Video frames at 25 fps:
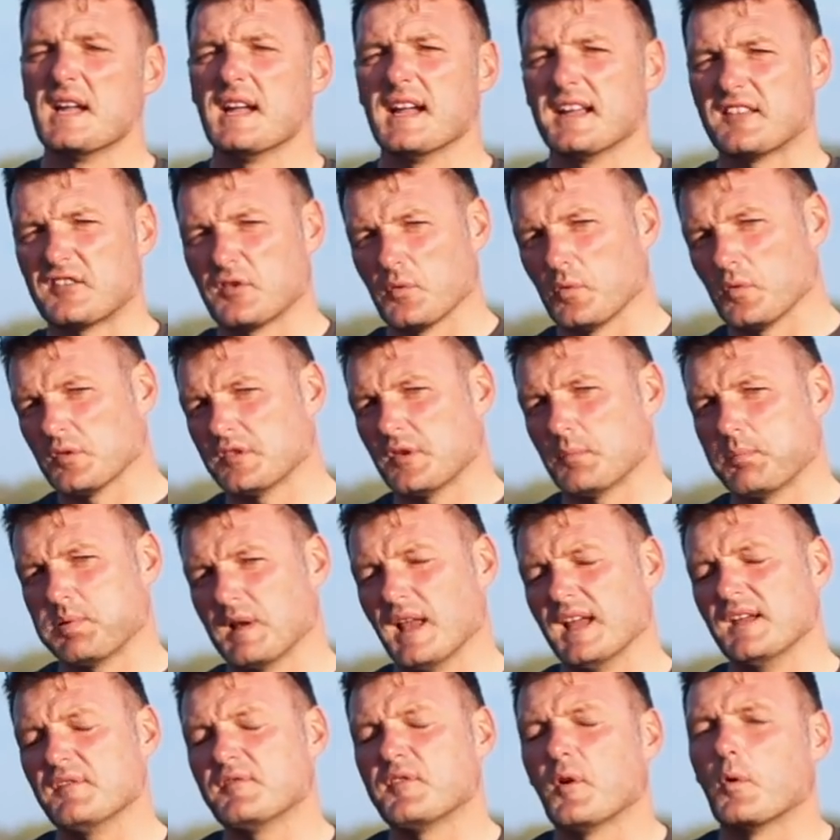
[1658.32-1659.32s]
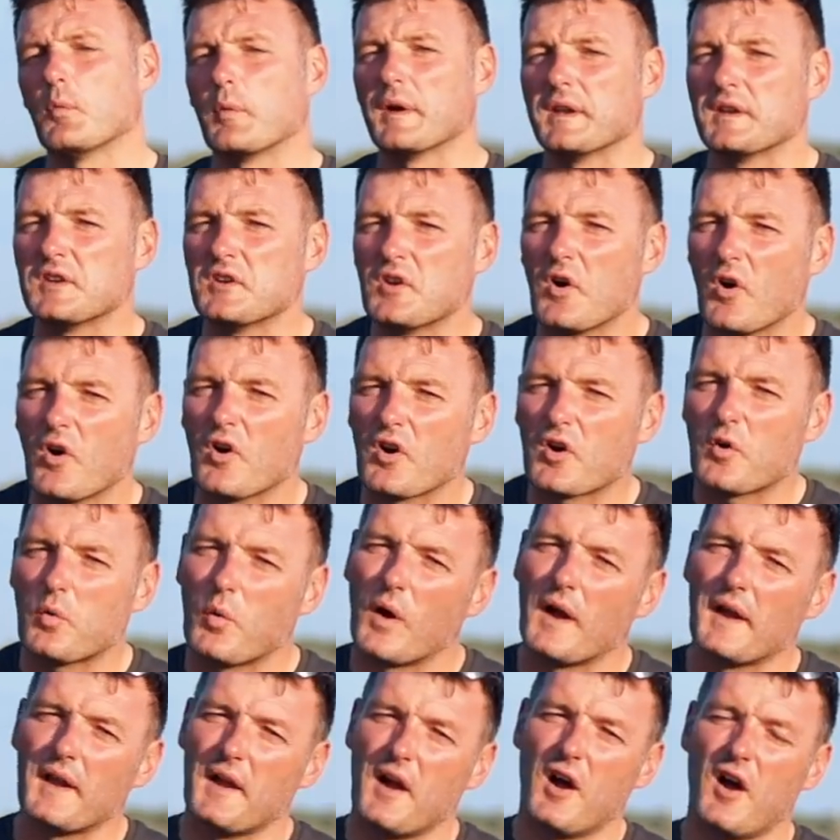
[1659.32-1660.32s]
It's all to play for. We're not
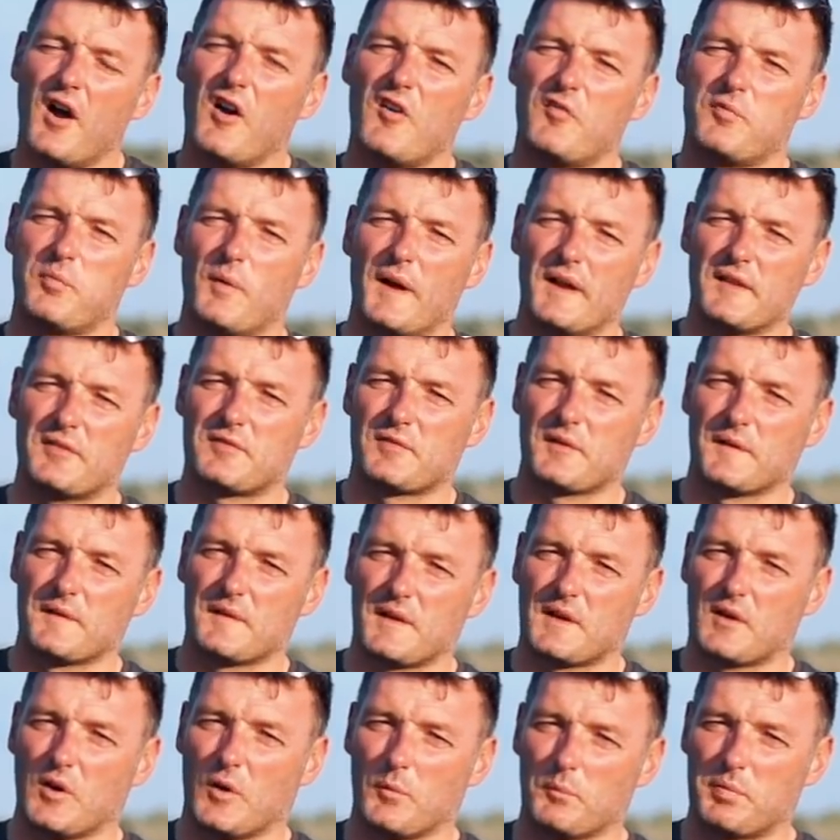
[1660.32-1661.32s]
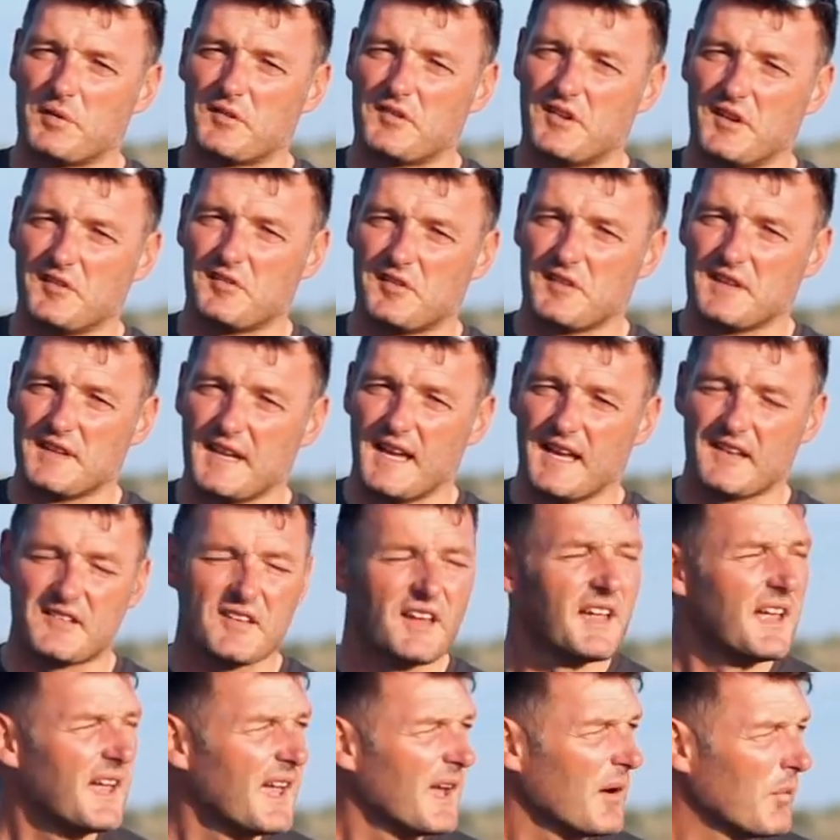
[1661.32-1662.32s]
quite halfway through the competition
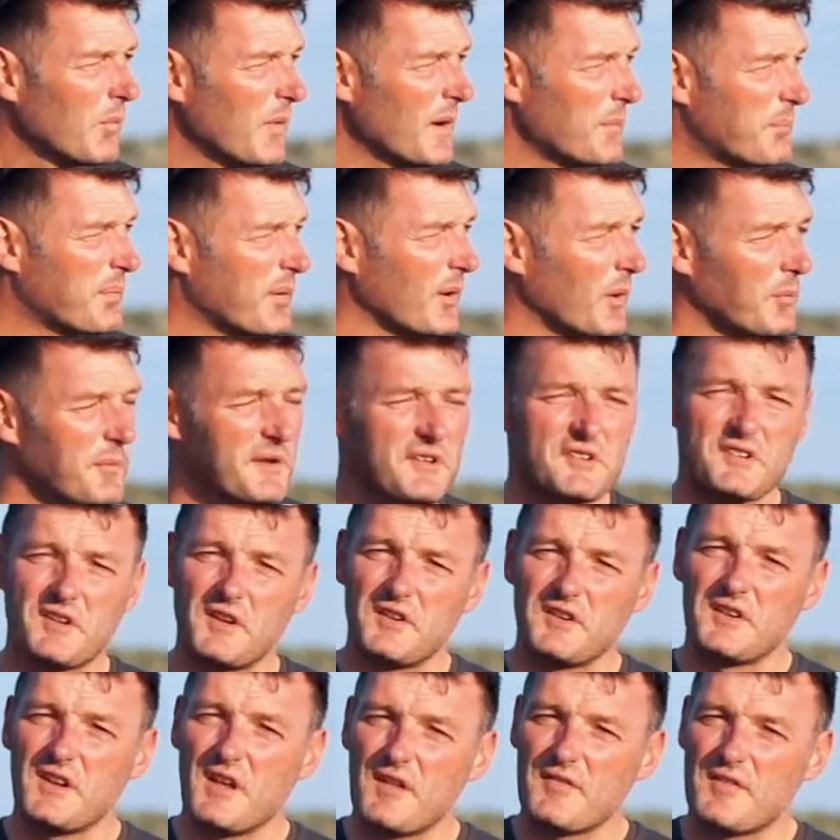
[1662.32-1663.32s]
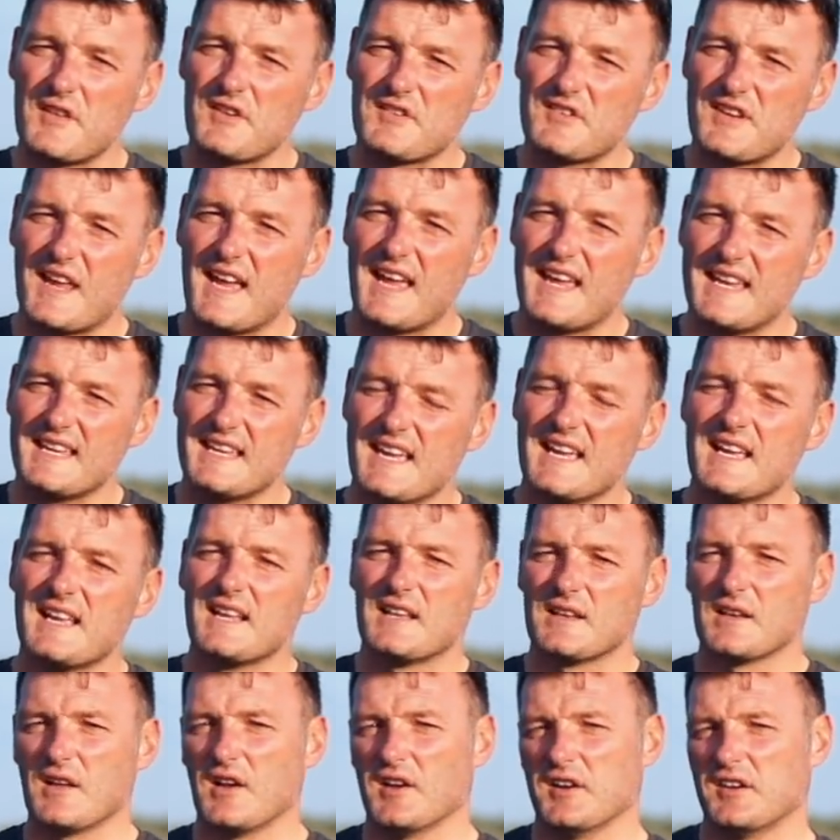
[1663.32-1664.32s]
yet. We're promised another day
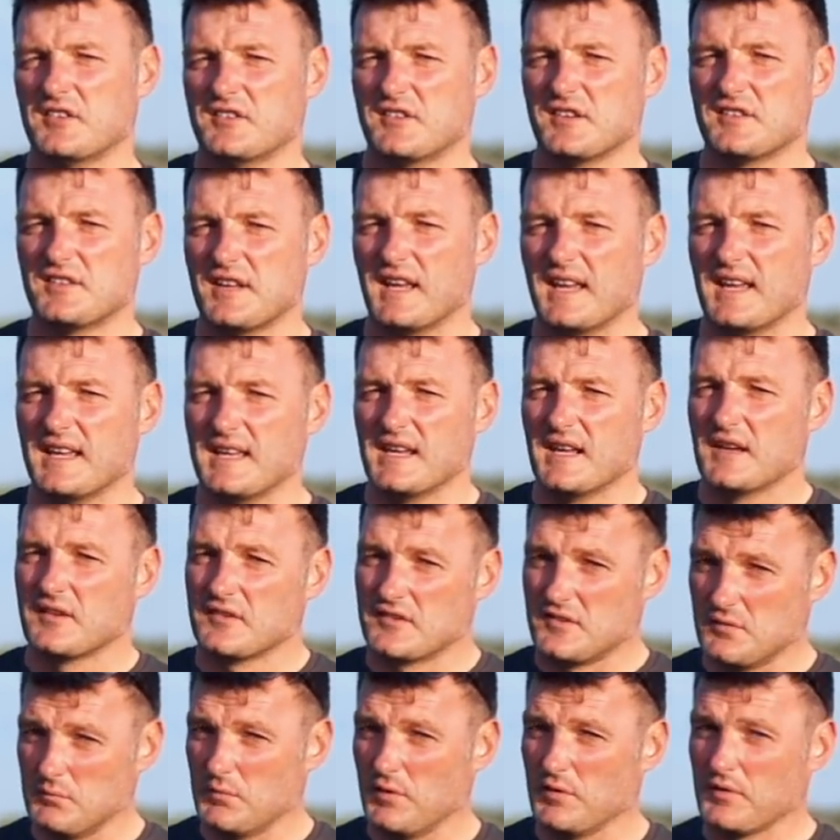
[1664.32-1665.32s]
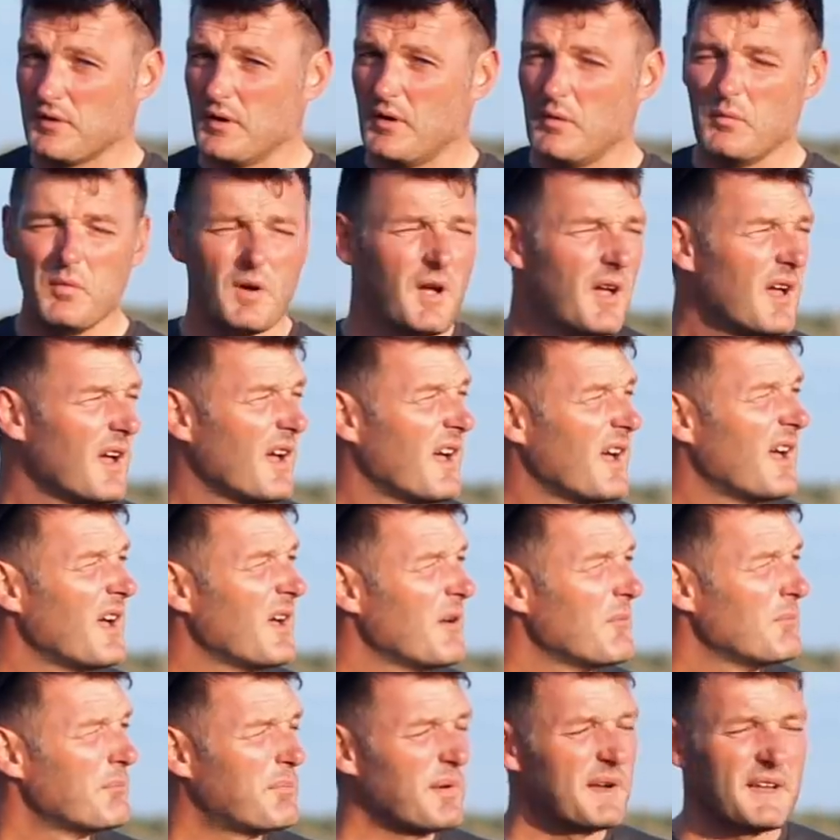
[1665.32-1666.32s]
like today. Tomorrow,
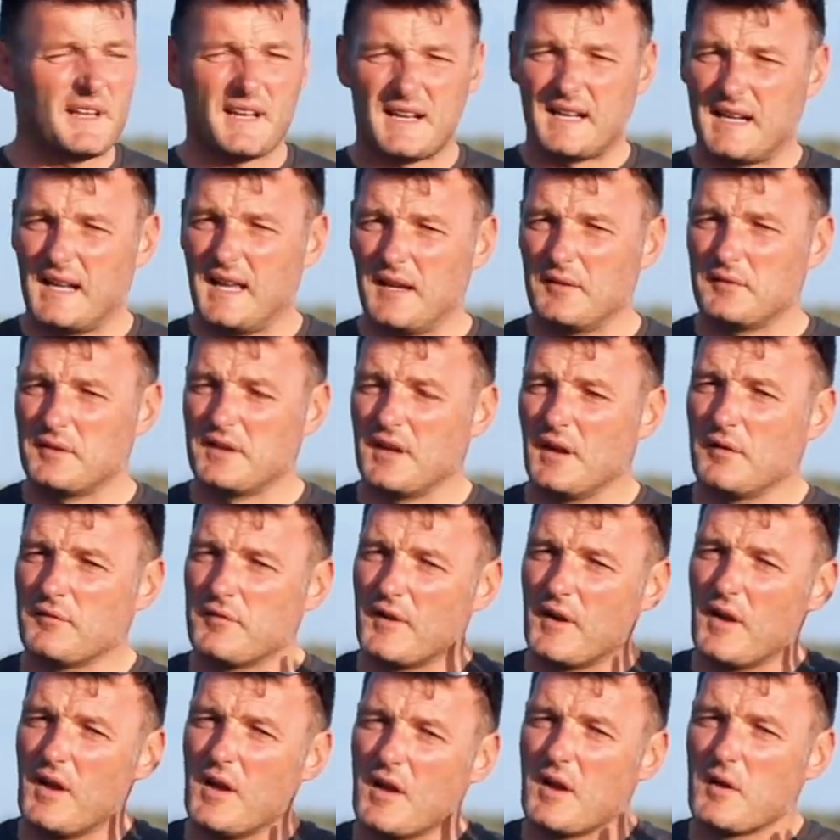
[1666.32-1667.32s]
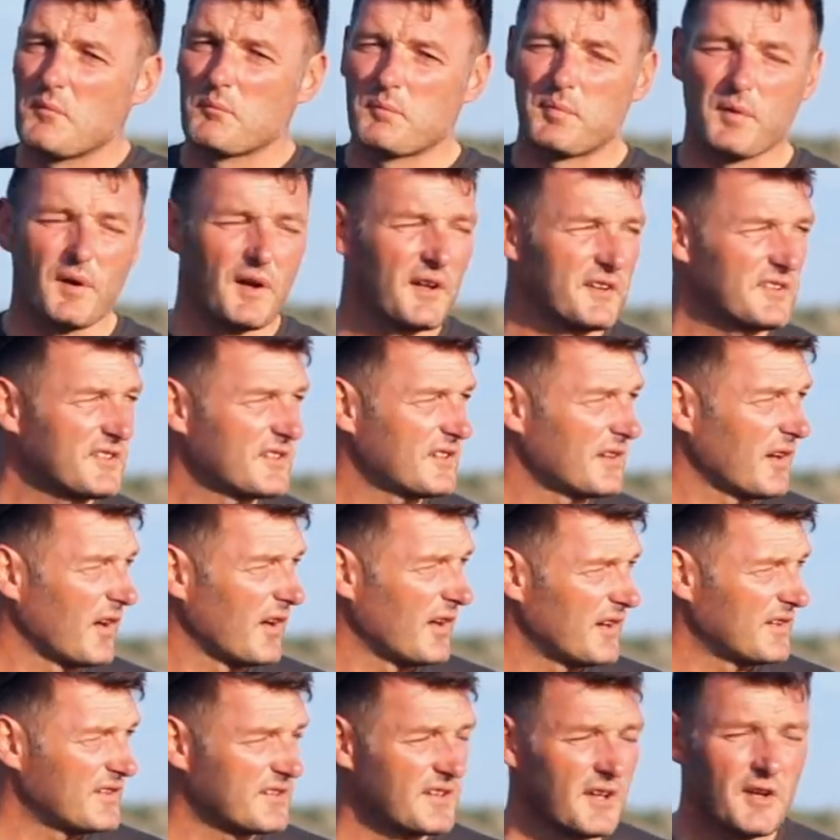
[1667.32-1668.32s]
bit of cloud cover, bright
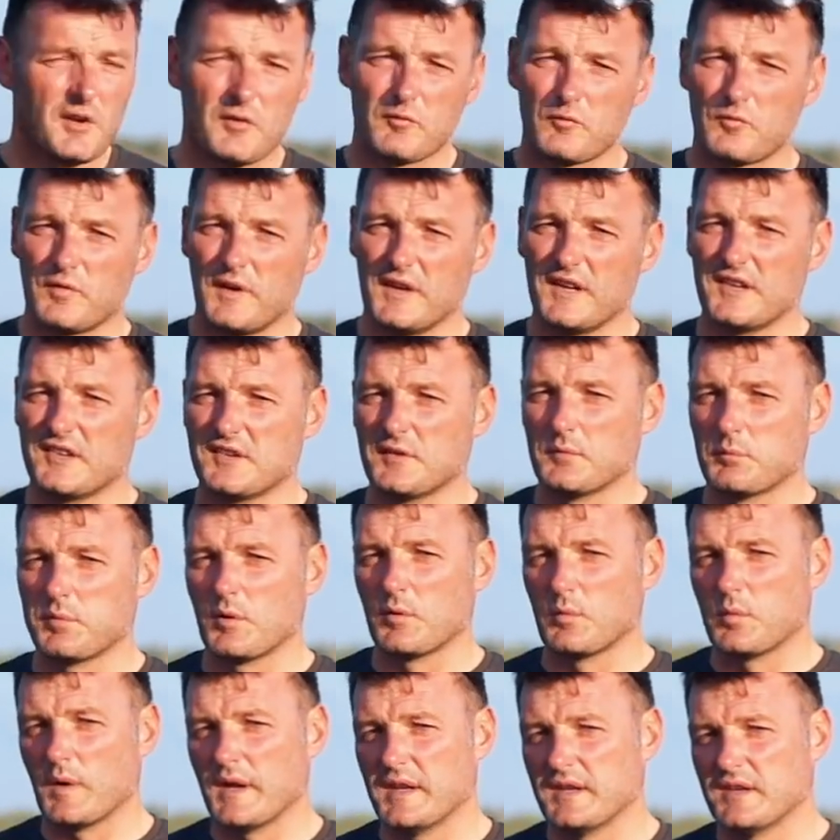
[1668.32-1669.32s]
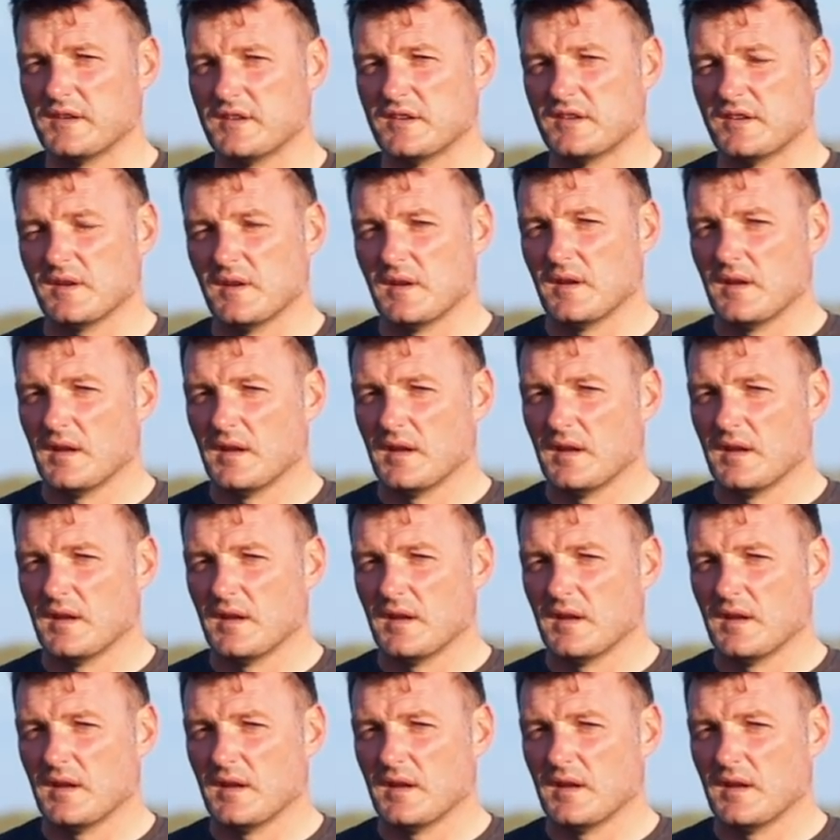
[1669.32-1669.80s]
skies, reasonable wind,